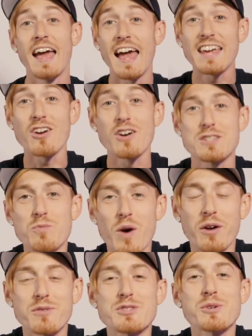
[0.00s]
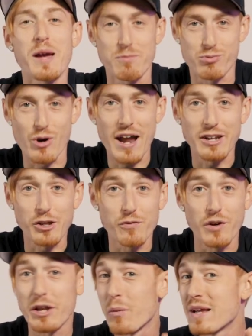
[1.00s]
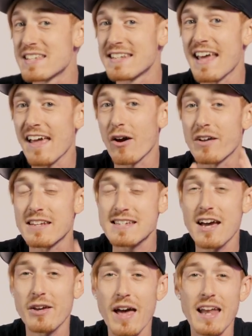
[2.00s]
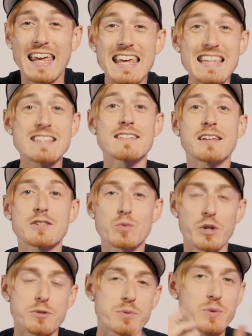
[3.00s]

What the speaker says: Hey guys, and welcome to a brand new video where today I'm going to tell you how to easily switch